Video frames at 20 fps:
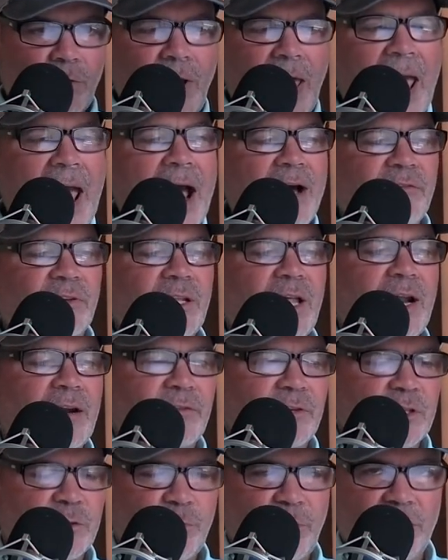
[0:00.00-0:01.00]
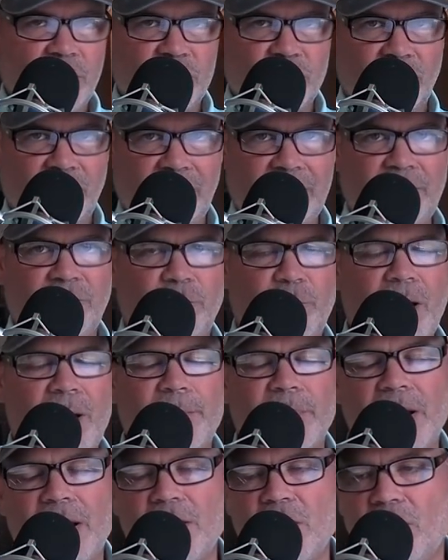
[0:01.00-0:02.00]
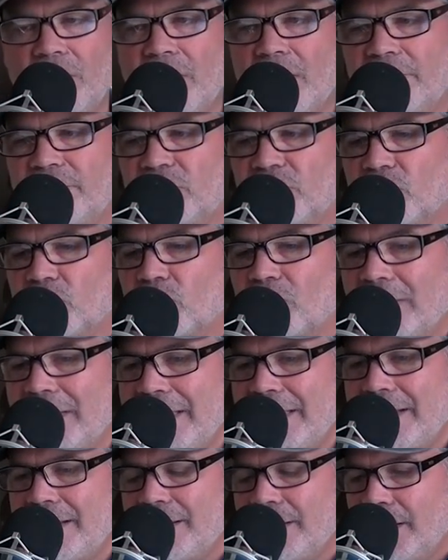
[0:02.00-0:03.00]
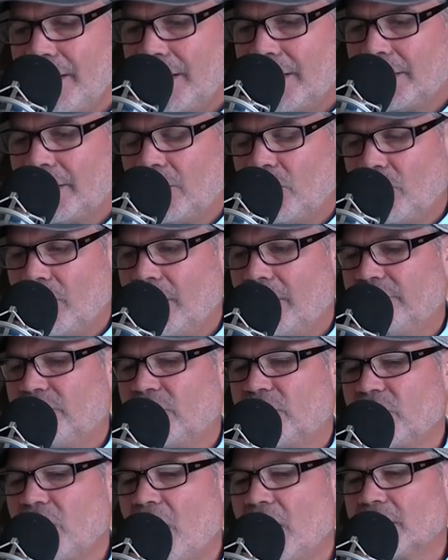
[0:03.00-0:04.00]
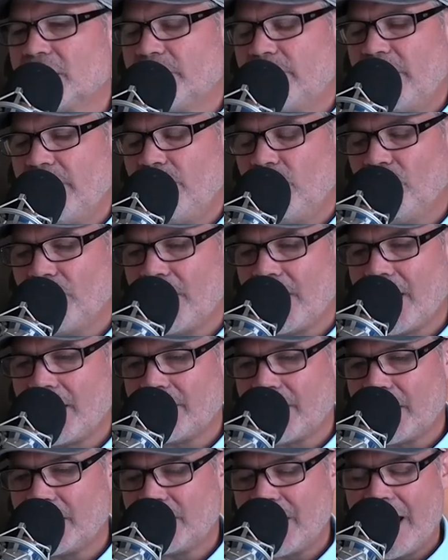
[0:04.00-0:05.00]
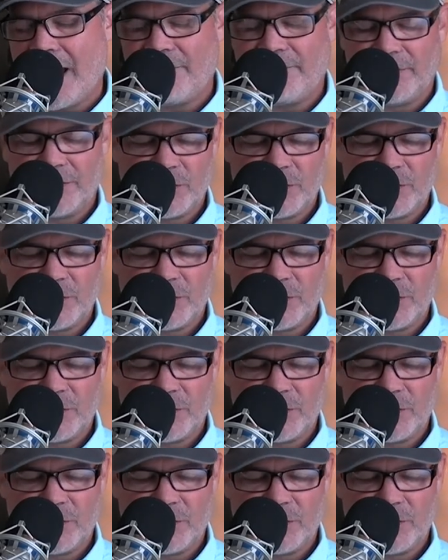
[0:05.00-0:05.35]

don't have a lot of experience with leaf spot. But I know enough to read, and I know enough to talk to people that have